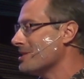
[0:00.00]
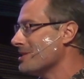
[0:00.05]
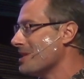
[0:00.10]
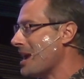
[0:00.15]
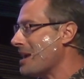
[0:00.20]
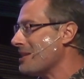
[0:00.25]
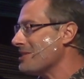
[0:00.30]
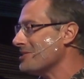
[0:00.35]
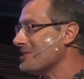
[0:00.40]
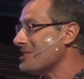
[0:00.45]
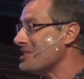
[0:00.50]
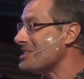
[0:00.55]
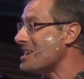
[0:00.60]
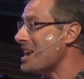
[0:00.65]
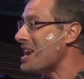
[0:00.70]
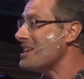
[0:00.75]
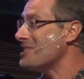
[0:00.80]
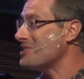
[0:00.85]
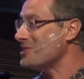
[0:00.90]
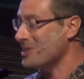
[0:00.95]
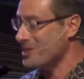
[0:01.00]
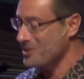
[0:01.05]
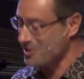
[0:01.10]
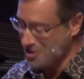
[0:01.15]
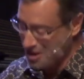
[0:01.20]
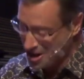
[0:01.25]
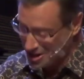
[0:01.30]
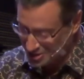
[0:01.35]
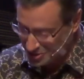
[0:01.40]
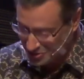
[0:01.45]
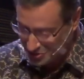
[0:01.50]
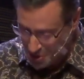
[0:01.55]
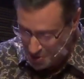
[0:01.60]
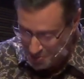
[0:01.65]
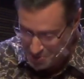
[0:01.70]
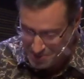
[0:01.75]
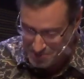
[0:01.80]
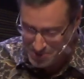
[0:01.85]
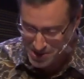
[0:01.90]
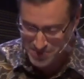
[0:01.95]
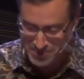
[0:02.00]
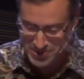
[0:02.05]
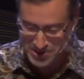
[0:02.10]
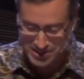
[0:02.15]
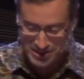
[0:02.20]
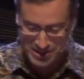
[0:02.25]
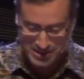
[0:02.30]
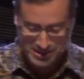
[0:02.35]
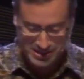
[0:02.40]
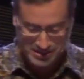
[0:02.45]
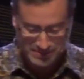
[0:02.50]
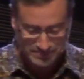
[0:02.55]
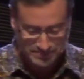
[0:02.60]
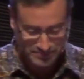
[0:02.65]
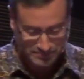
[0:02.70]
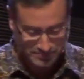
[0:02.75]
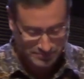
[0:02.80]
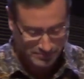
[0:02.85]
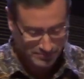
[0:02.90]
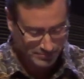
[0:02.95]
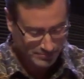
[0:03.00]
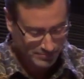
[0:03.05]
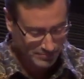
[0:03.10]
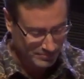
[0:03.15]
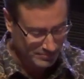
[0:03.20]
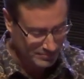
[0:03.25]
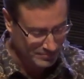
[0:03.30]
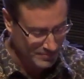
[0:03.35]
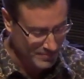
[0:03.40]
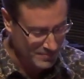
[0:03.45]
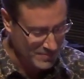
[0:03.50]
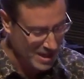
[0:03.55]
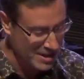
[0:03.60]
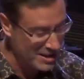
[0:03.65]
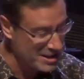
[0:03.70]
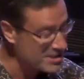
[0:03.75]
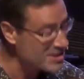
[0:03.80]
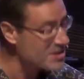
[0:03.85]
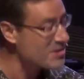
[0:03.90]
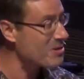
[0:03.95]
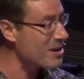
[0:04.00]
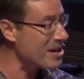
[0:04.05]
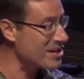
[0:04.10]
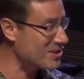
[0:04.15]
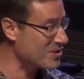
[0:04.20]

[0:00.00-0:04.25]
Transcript: and that is engaging in God's global purposes. It is a great